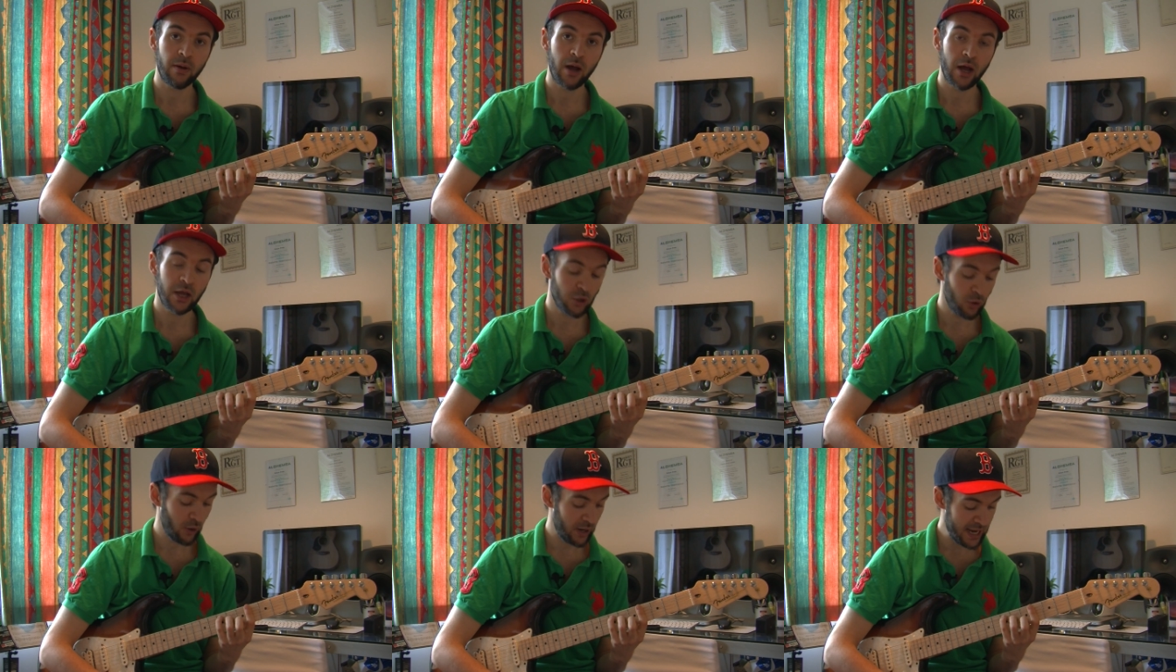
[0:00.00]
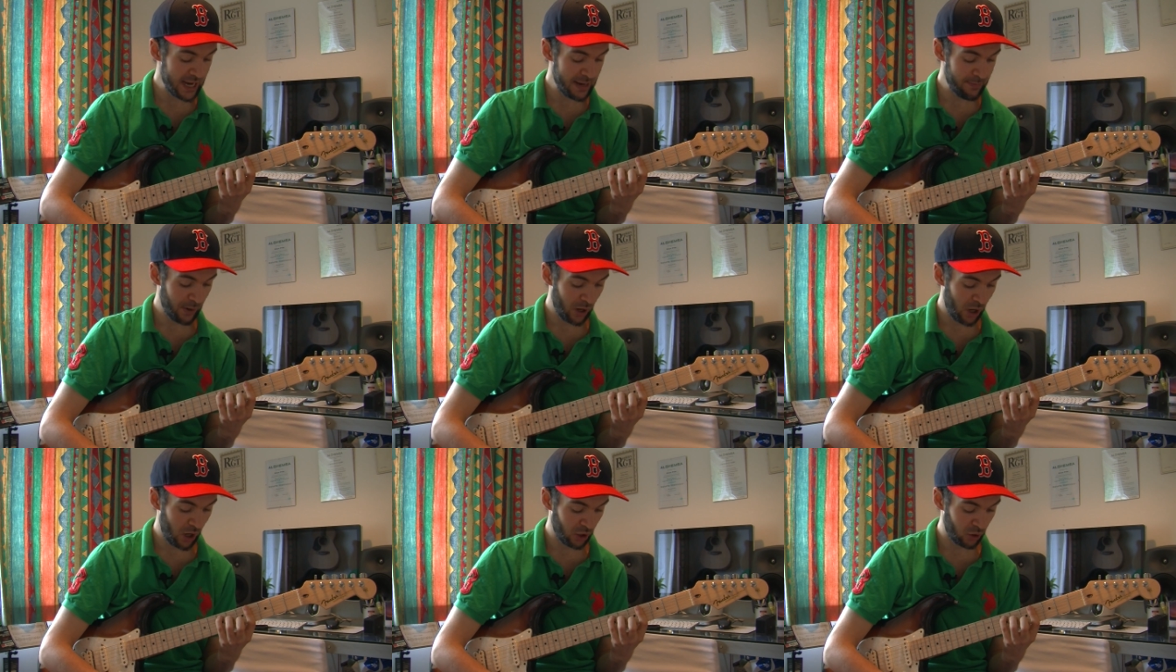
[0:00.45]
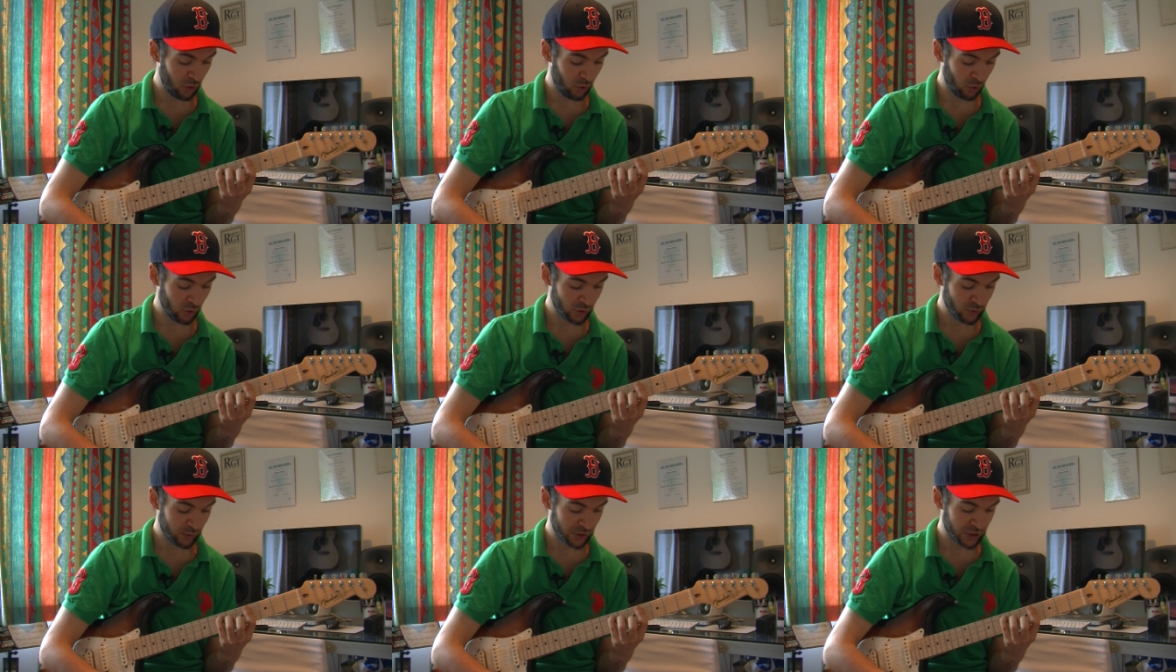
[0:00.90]
your E bar
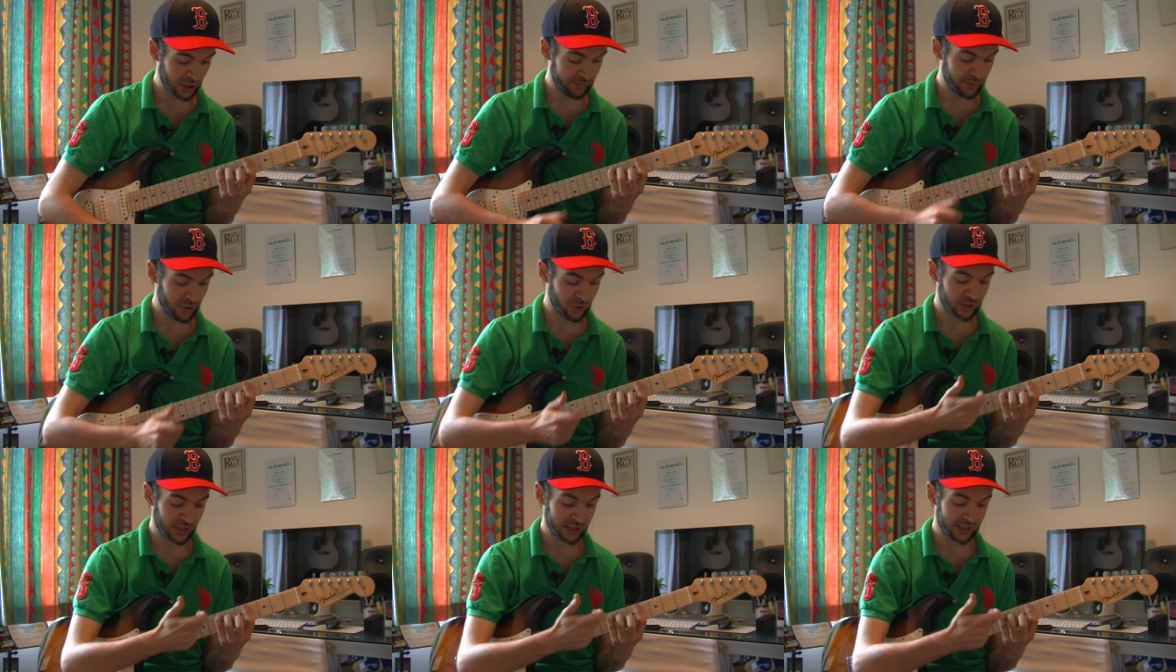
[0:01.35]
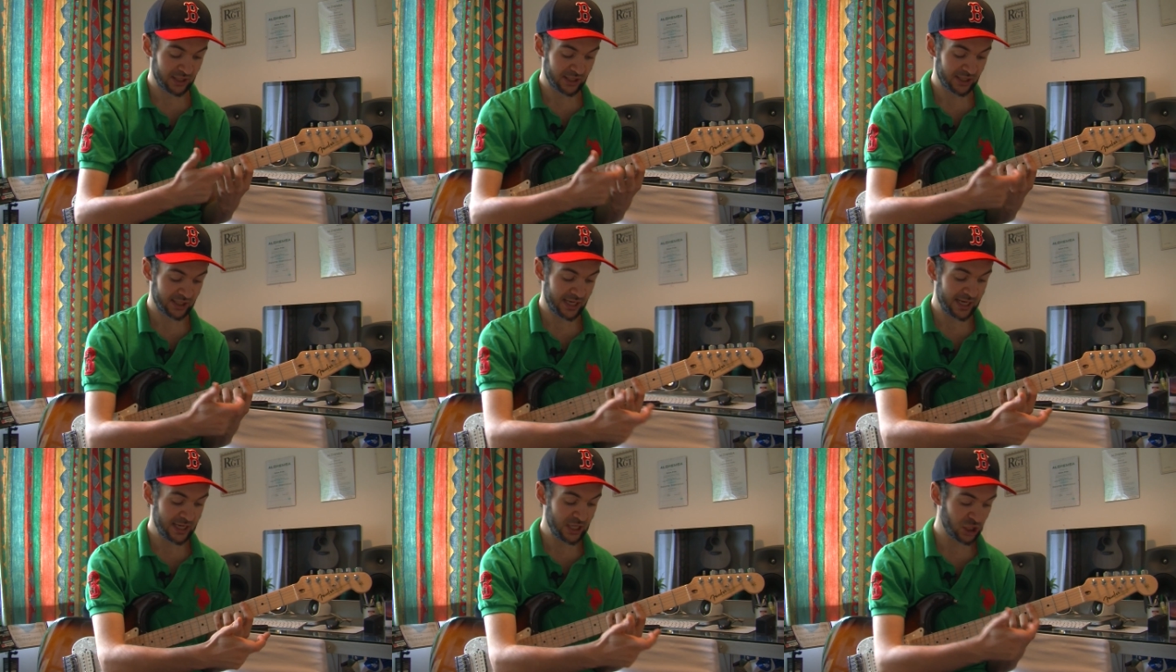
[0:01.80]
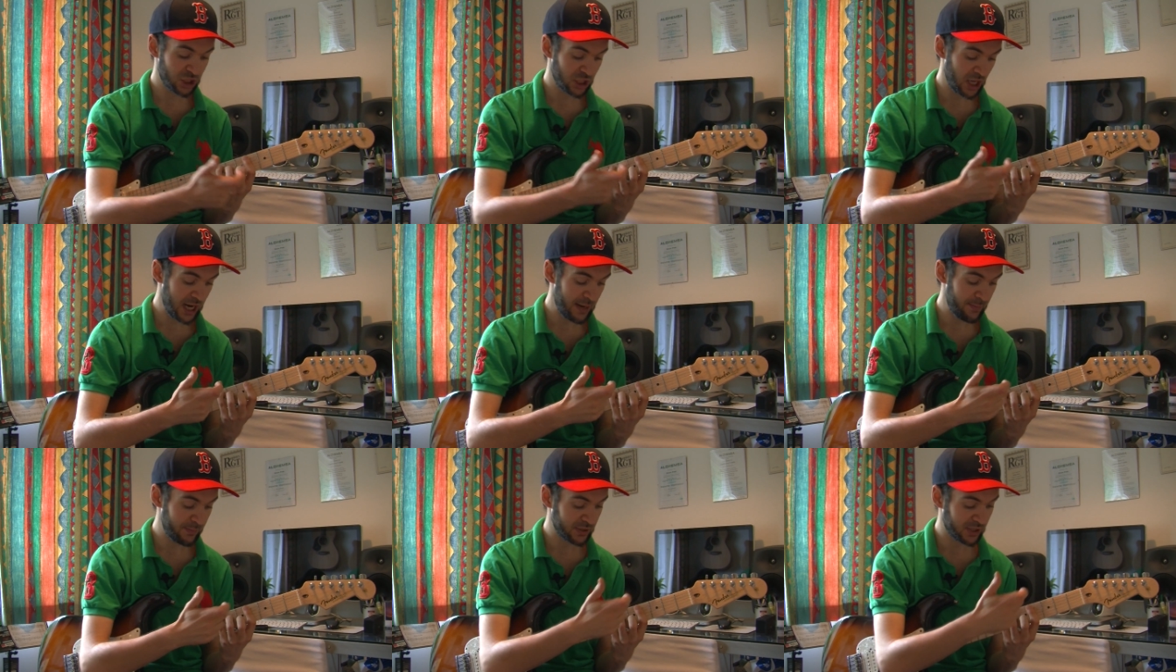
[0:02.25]
chord, which I'm using the C
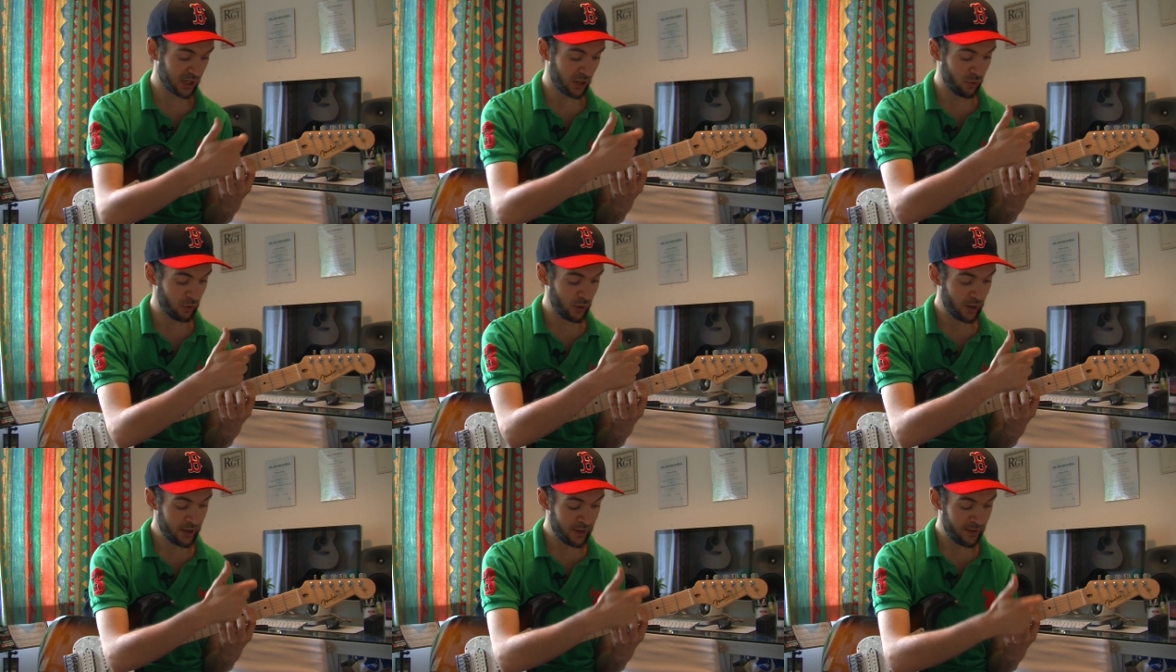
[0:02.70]
shape, so